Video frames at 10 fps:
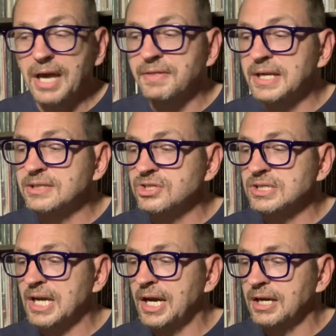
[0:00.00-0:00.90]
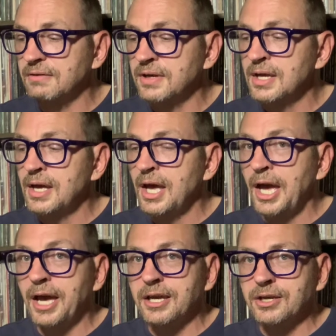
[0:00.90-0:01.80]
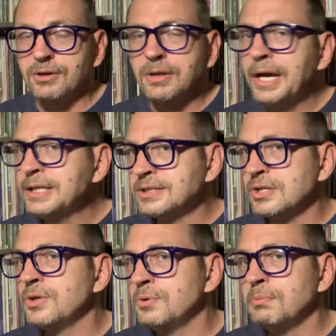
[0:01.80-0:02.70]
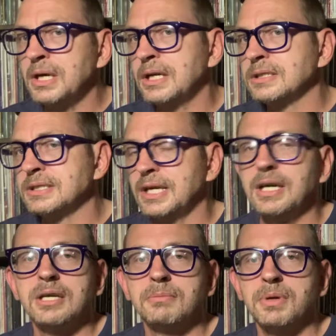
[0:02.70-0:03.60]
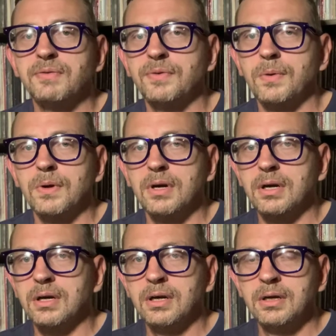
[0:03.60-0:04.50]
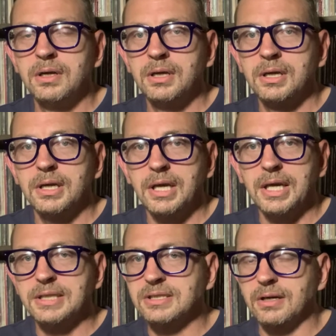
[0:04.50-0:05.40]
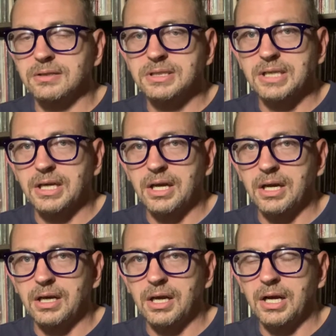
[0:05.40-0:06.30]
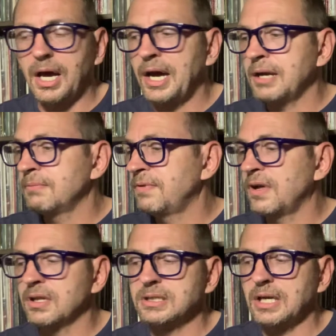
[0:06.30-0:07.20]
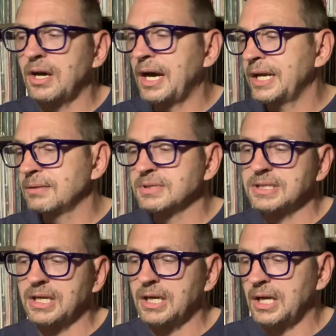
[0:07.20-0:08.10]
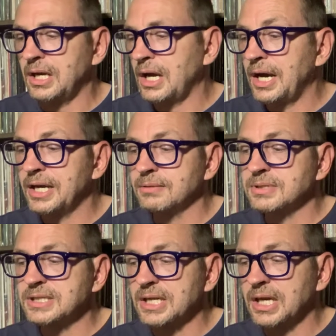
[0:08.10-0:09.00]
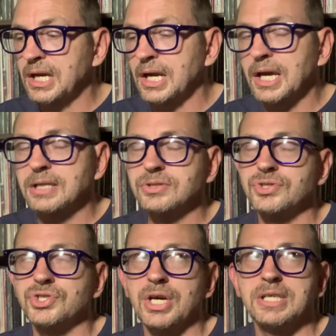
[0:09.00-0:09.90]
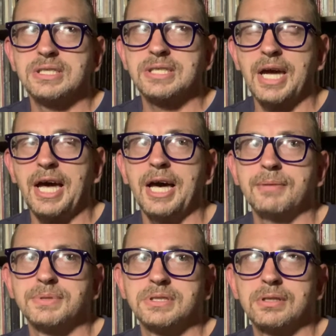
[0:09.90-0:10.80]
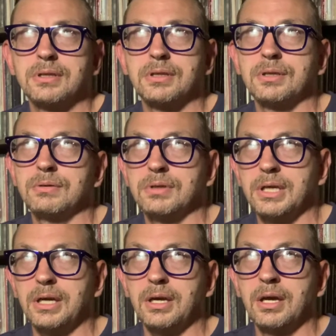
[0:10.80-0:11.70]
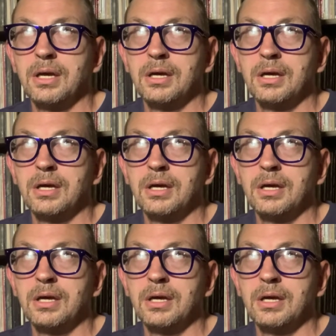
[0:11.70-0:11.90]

and then it just kind of, you're like 2 minutes in before he starts singing, and I am falling down, I am sinking, I am sinking. It's just absolutely